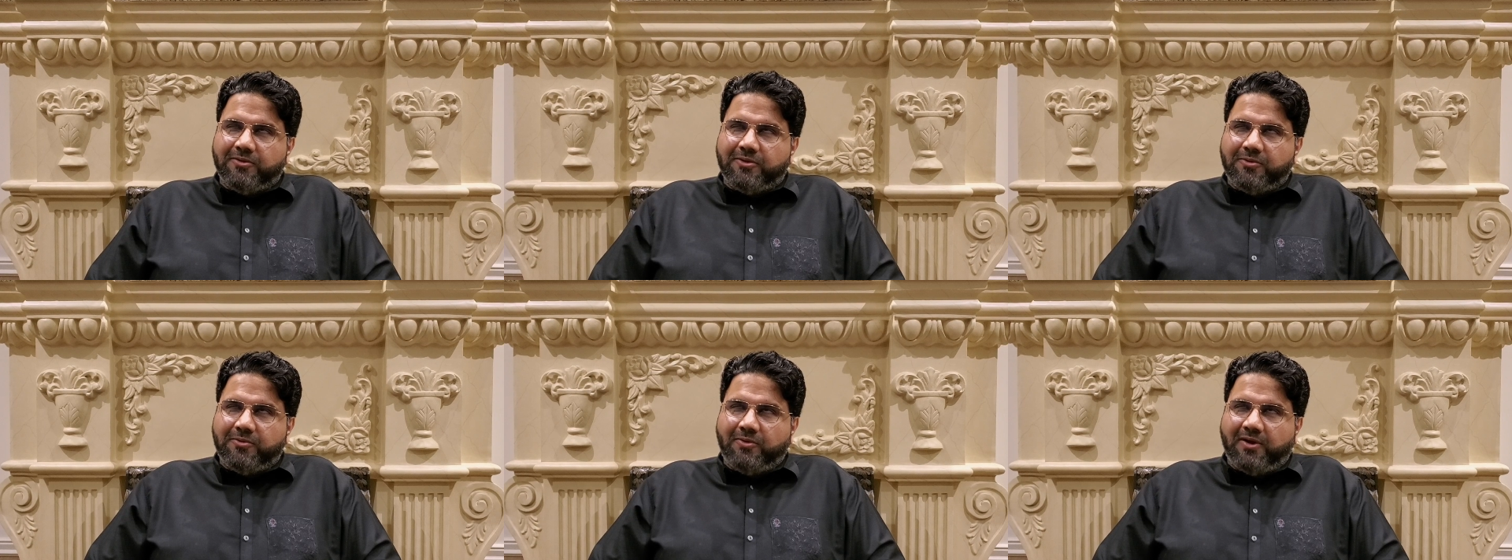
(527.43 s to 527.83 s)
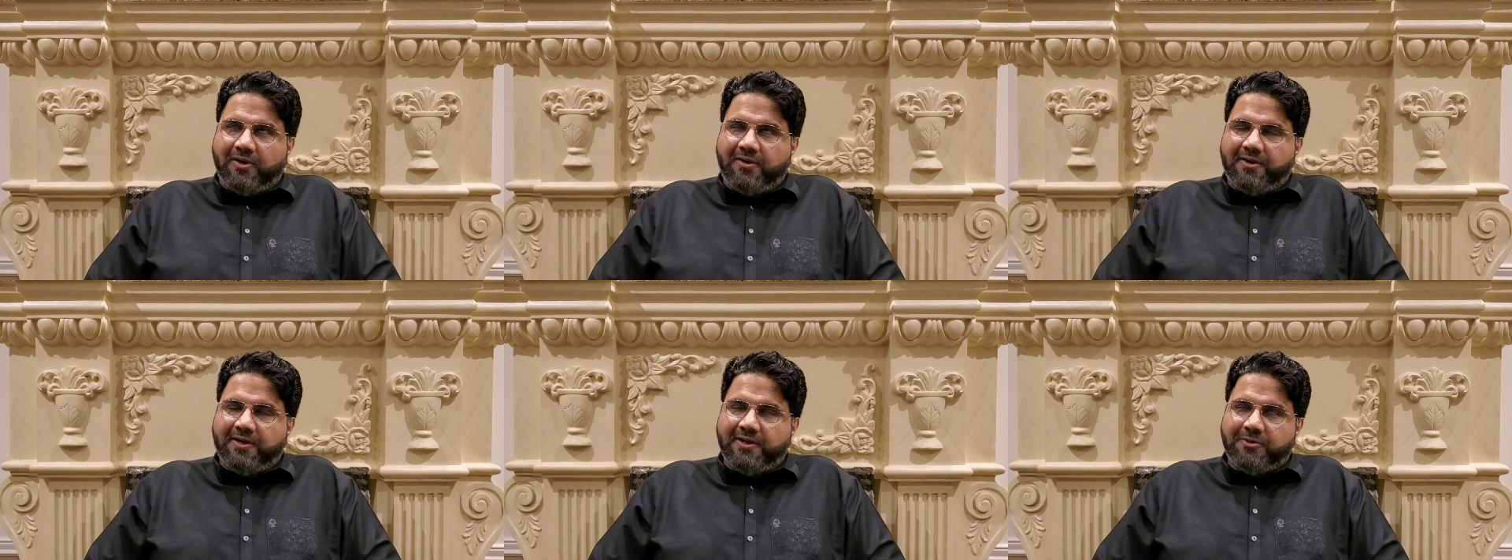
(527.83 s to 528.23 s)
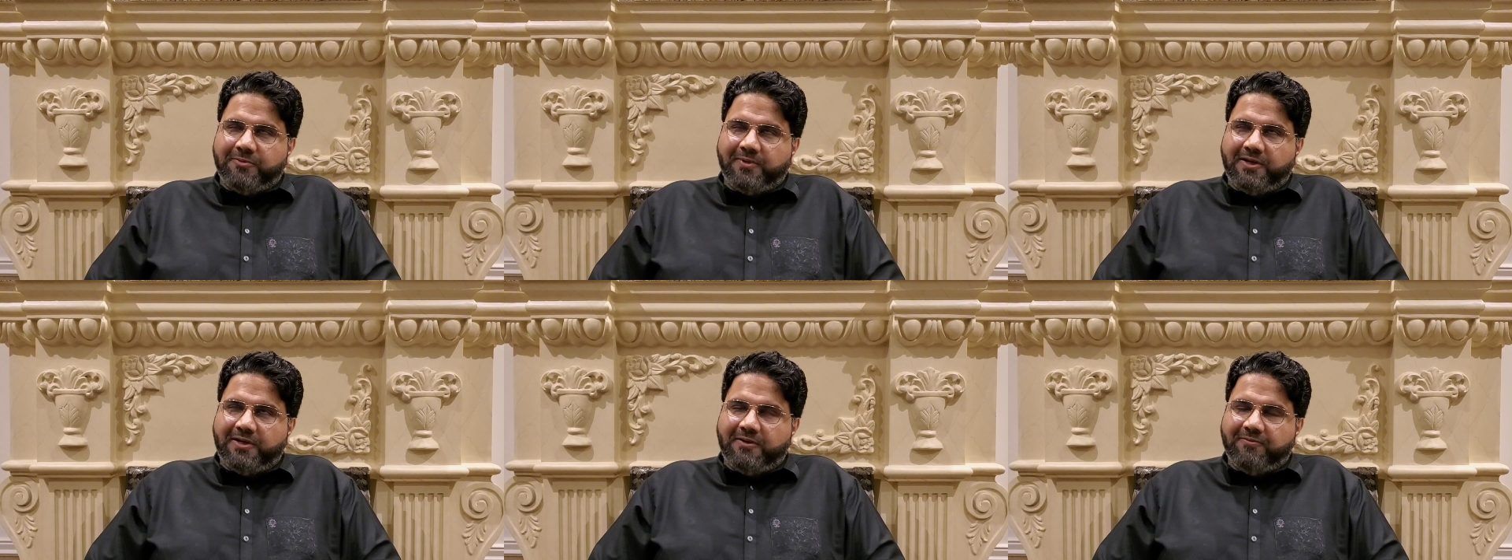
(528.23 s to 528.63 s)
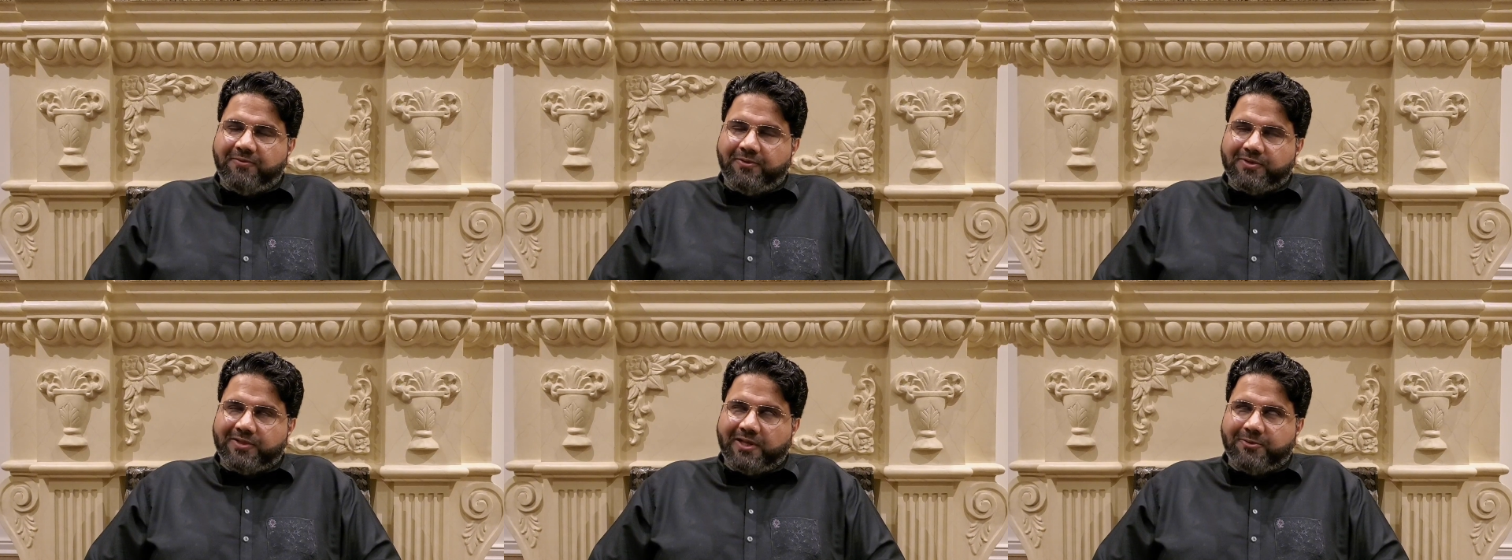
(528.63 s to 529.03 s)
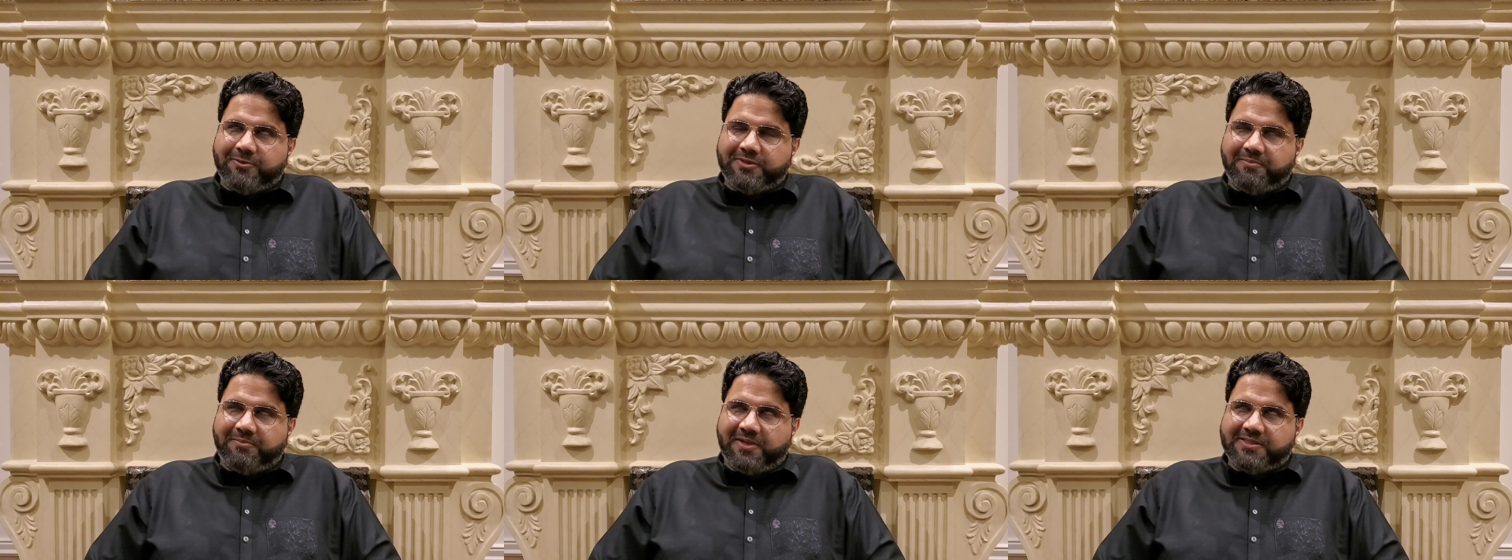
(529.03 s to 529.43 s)
through
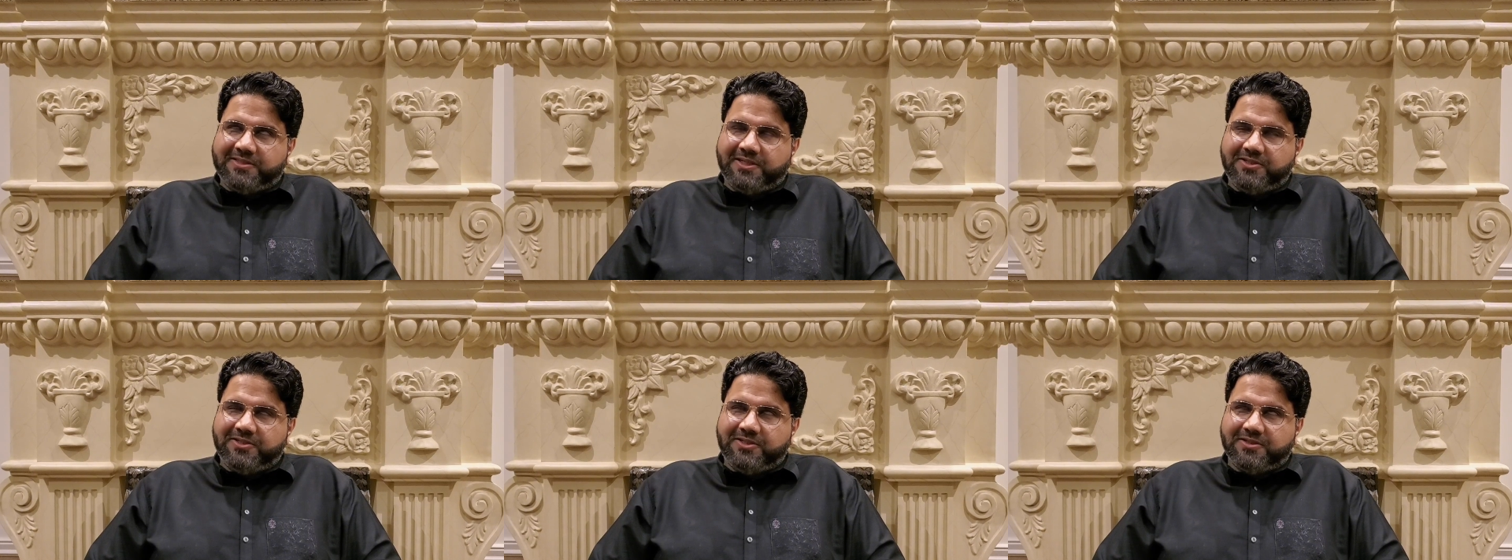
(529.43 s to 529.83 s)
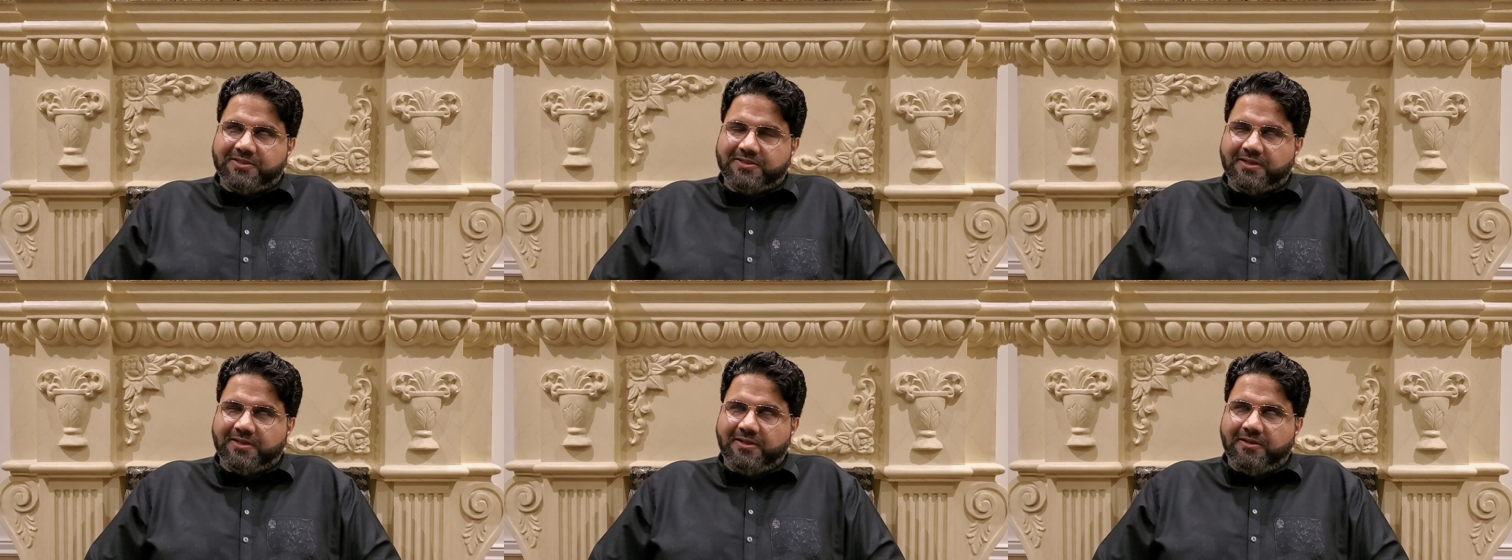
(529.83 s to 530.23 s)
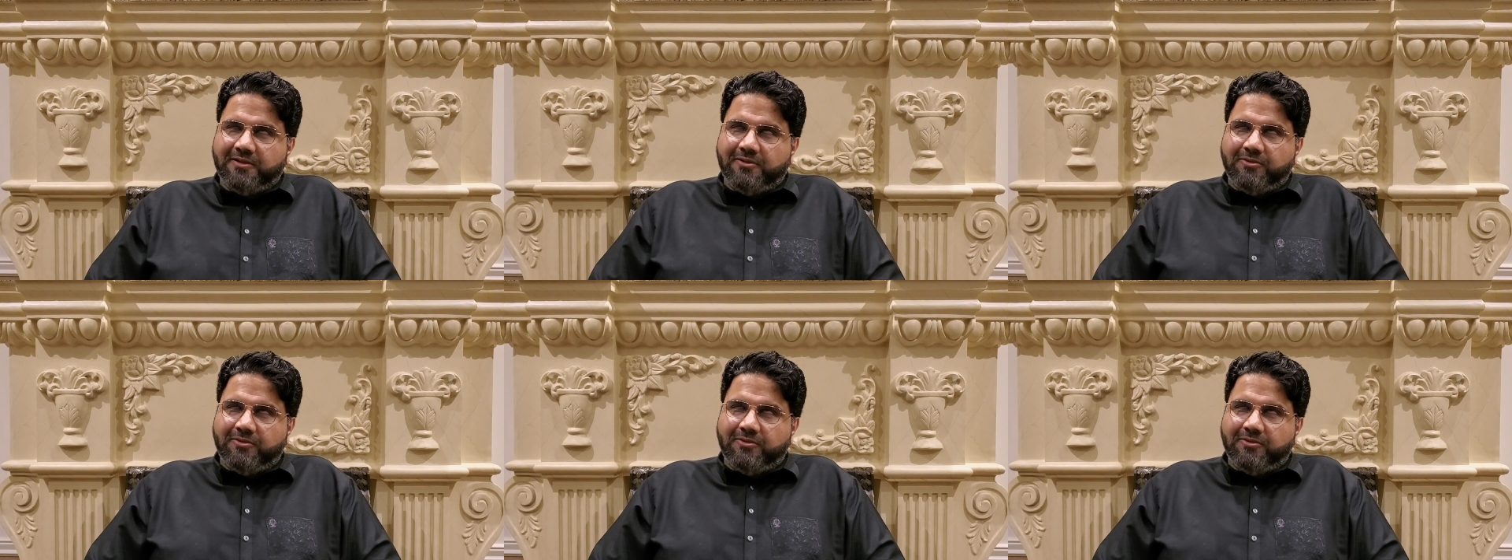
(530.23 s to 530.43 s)
124,000 messengers,